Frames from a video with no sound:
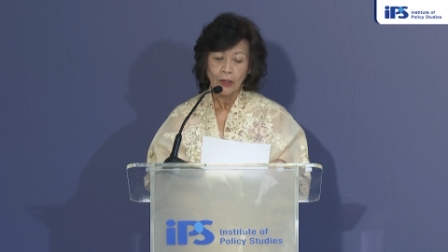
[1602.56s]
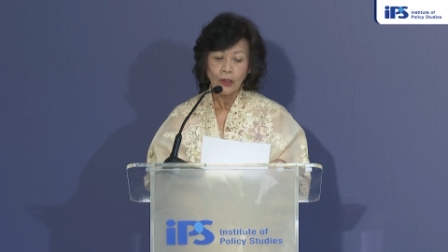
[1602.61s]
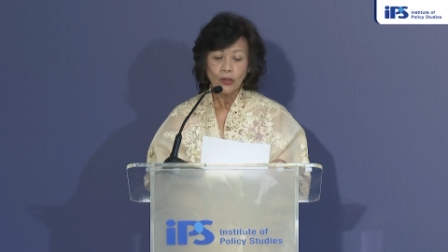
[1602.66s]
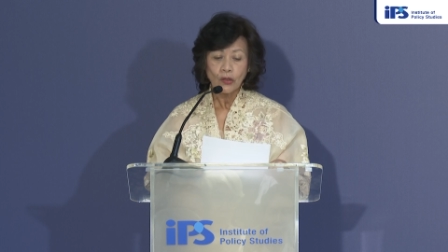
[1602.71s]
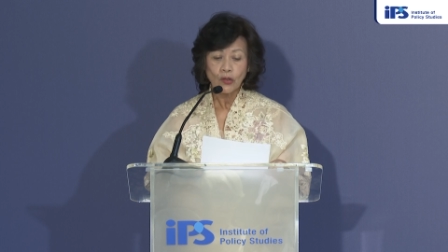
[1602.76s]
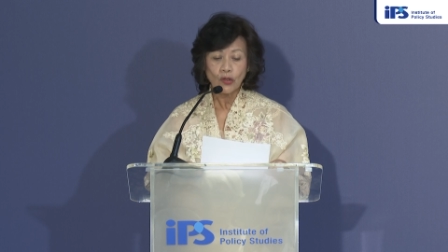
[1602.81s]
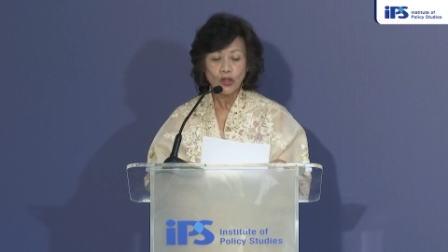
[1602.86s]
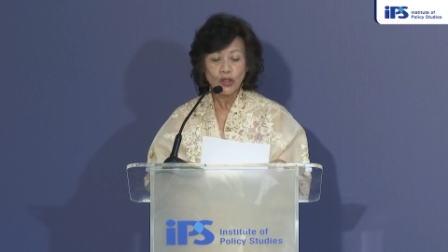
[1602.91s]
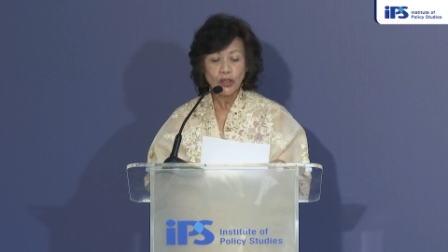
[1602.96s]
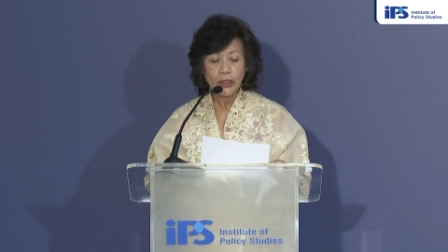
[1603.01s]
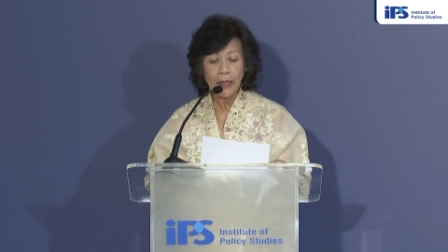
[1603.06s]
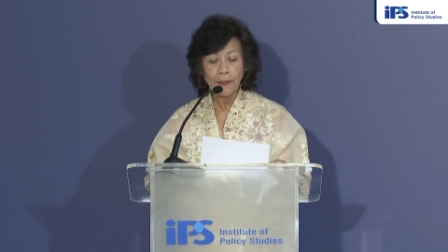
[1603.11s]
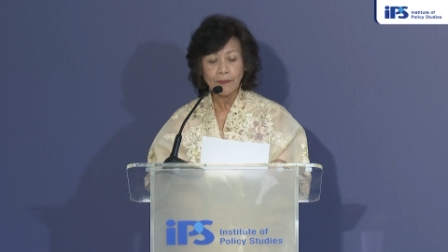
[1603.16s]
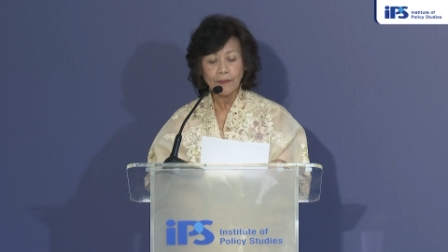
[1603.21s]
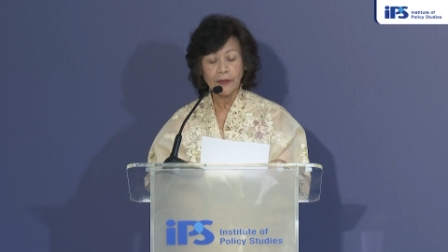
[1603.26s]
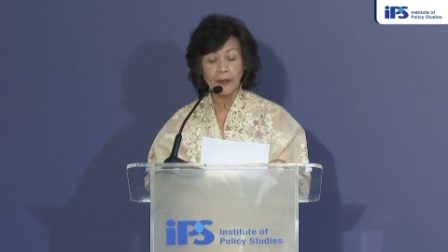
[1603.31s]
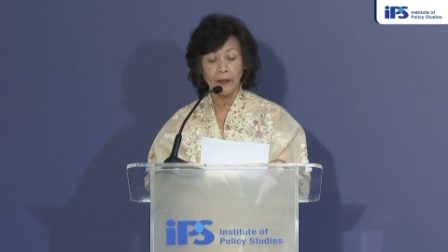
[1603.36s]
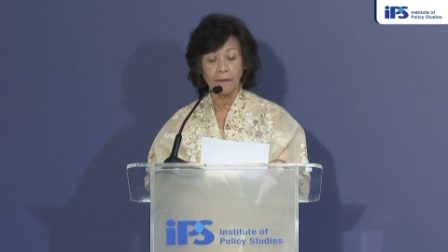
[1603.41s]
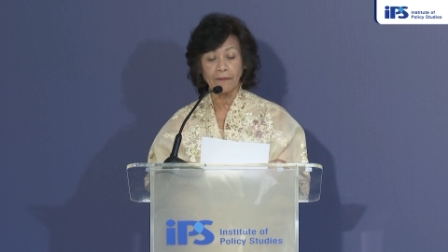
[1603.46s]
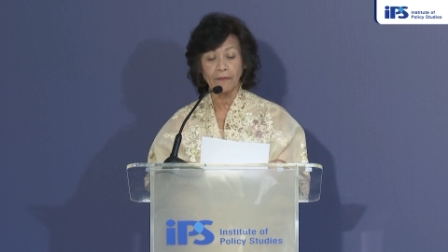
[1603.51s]
To
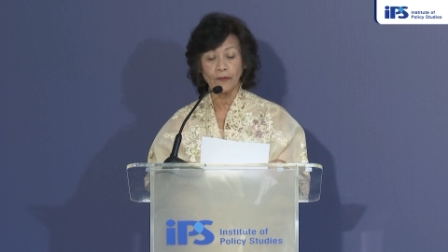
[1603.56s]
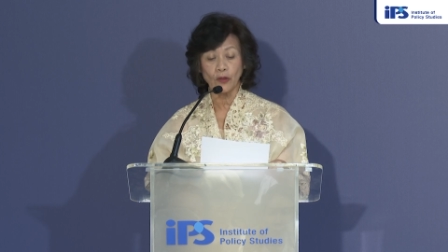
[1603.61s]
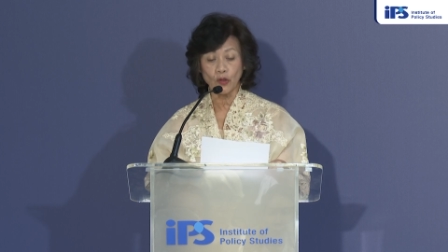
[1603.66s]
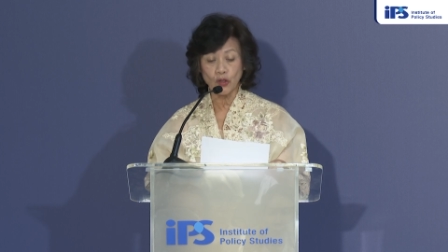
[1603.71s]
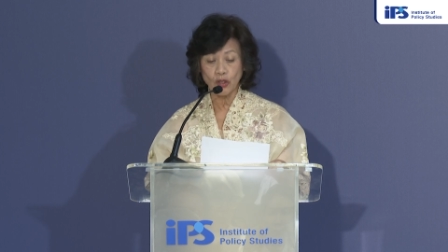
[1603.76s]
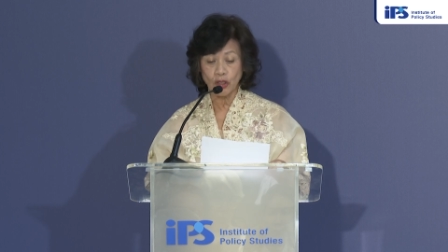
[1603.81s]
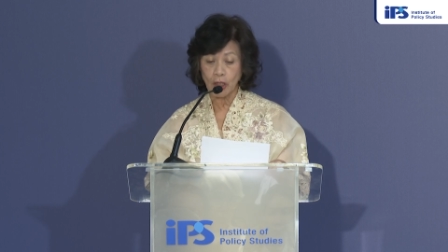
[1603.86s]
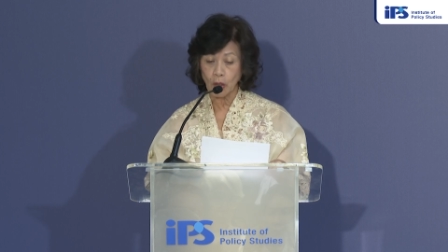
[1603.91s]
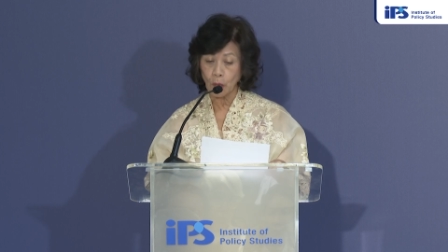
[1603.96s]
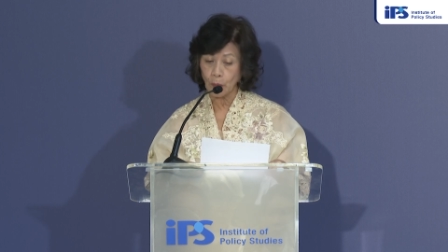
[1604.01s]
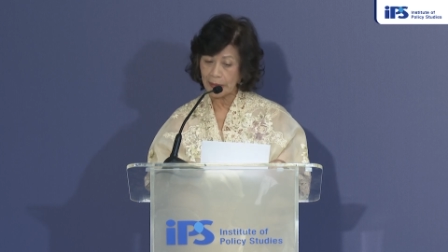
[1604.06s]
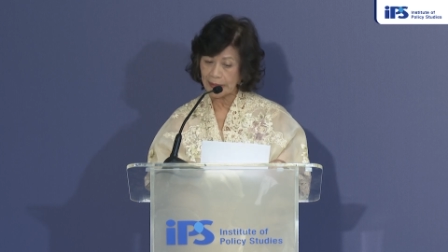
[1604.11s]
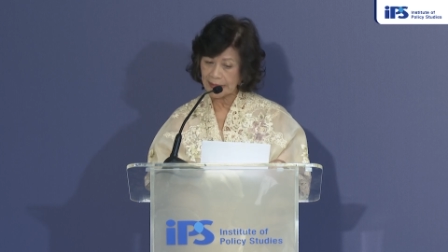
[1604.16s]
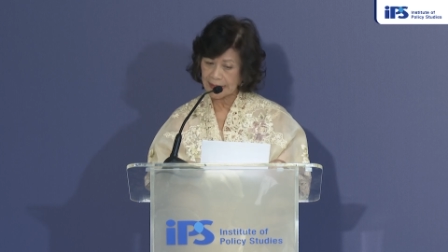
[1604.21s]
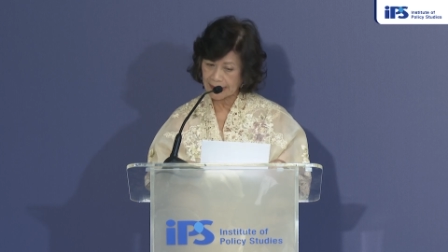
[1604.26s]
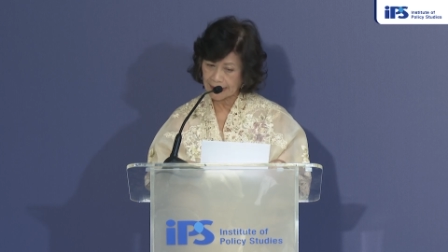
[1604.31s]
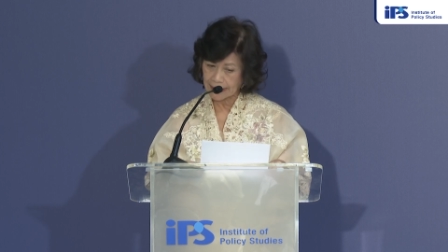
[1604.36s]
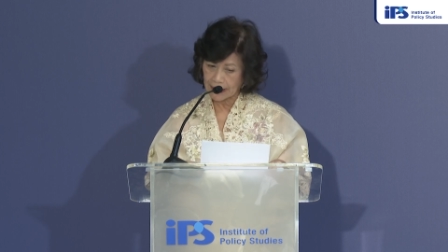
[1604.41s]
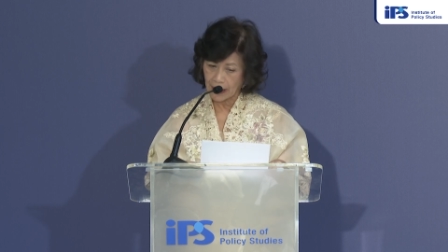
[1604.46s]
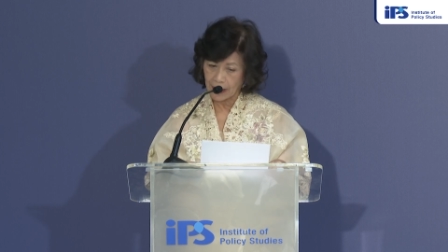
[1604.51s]
shape the future we
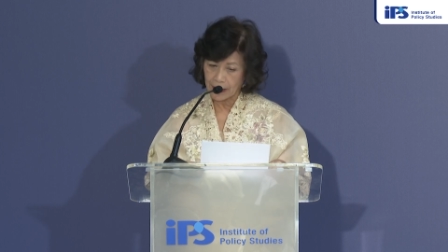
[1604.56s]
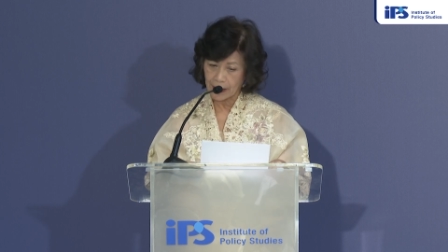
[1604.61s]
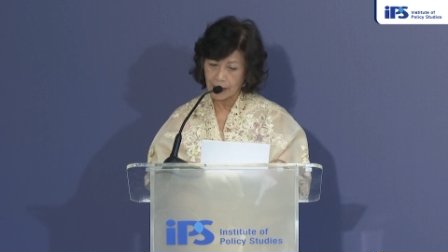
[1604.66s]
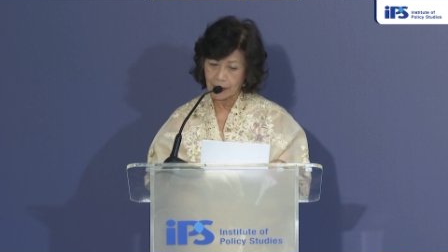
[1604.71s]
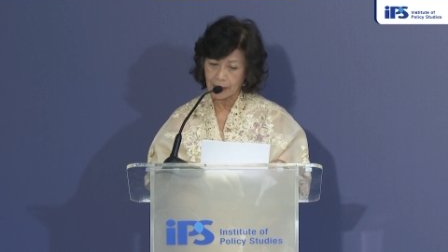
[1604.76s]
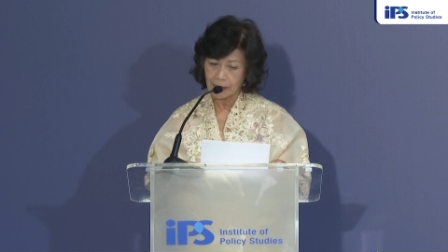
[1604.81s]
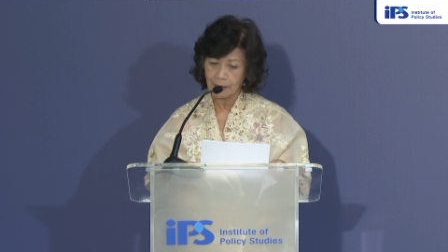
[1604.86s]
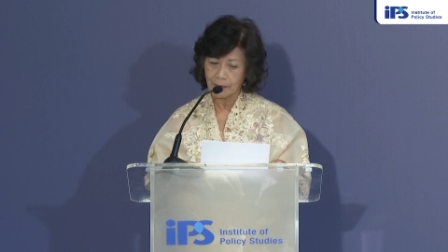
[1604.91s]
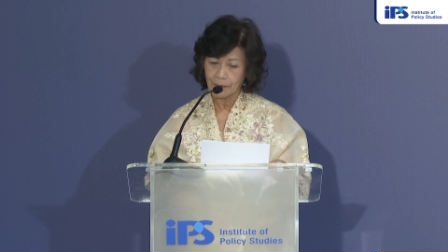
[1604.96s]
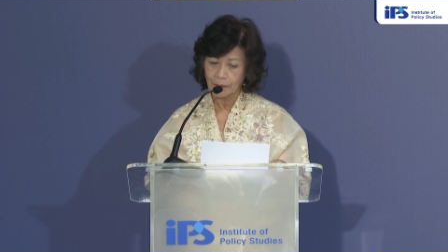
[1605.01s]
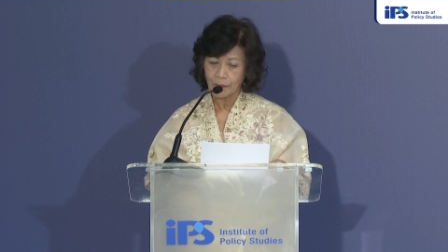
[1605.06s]
desire,